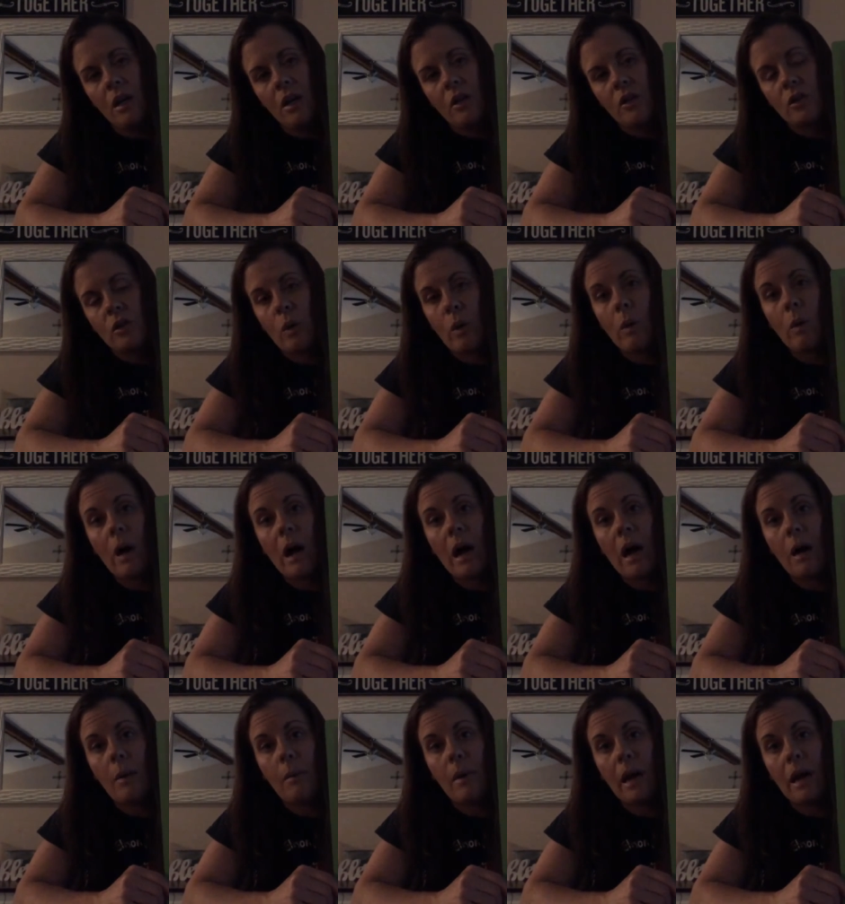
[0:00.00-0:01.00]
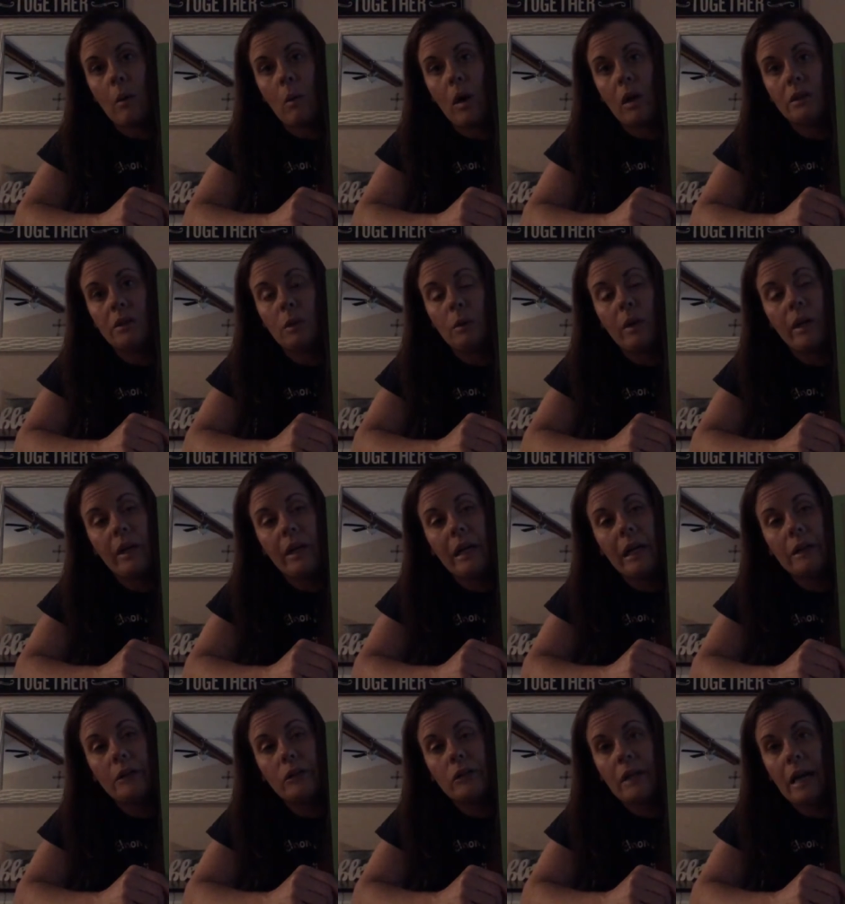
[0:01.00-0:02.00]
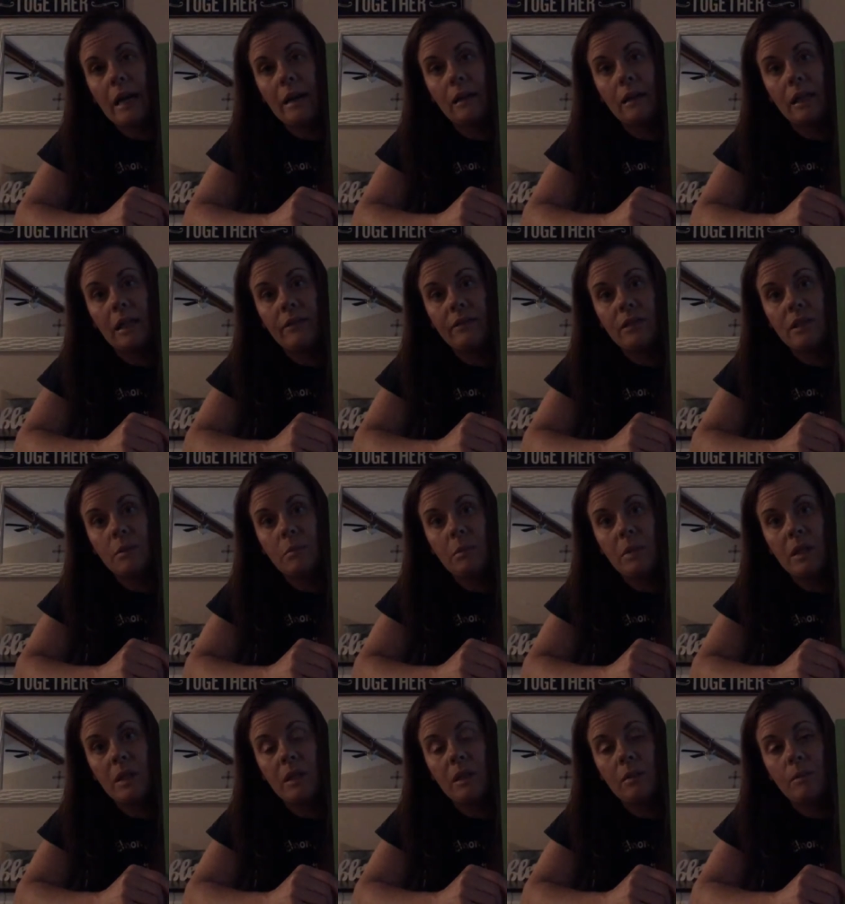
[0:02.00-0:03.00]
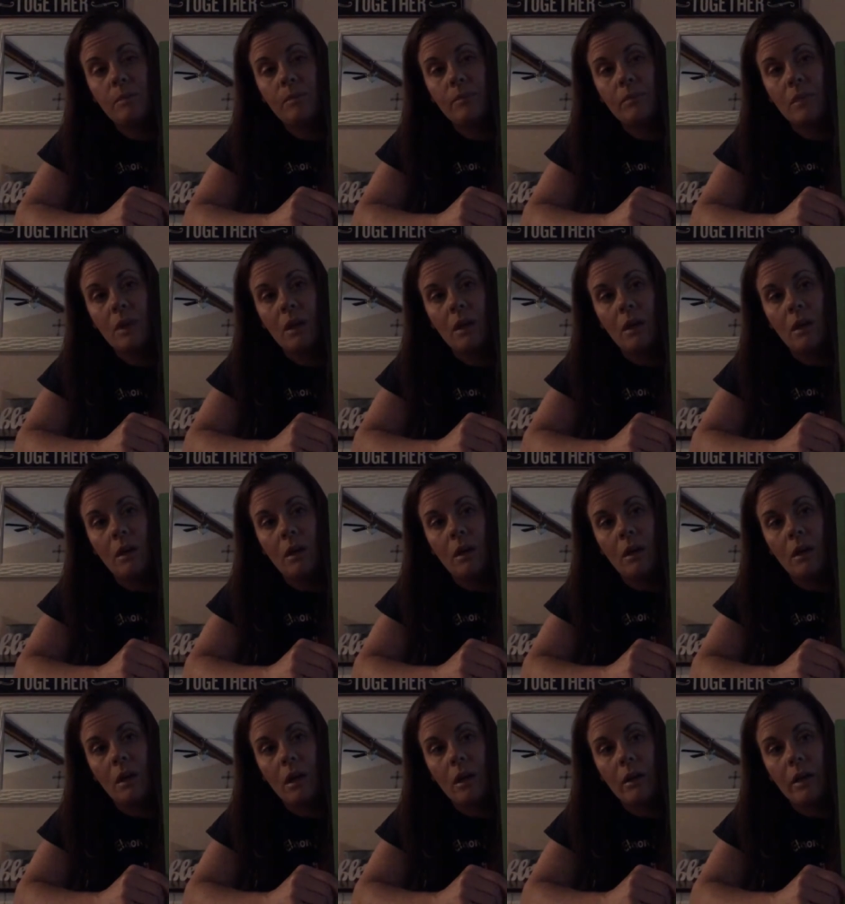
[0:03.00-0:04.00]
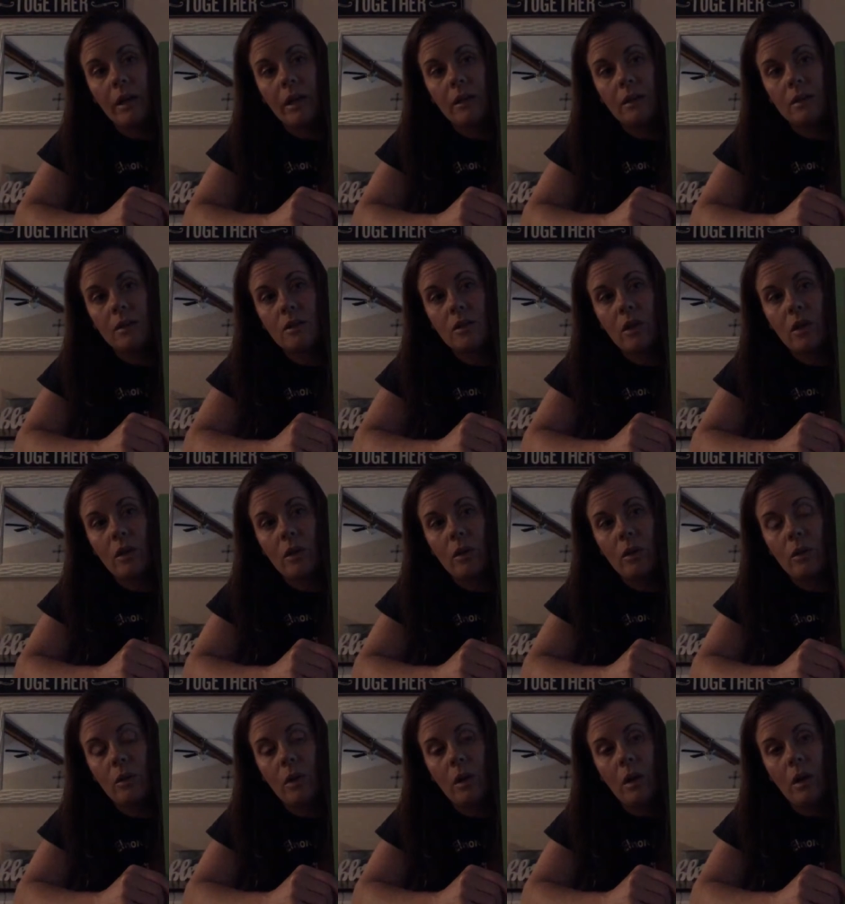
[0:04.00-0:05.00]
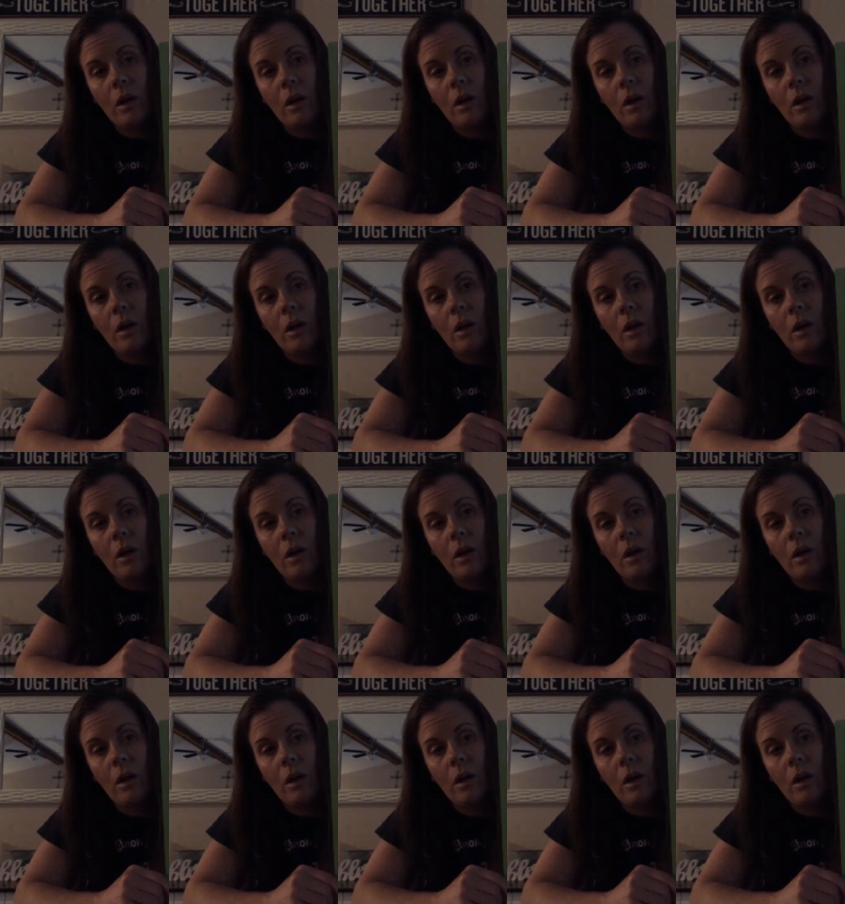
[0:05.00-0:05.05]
So I walked away and just kind of left him be. All right, so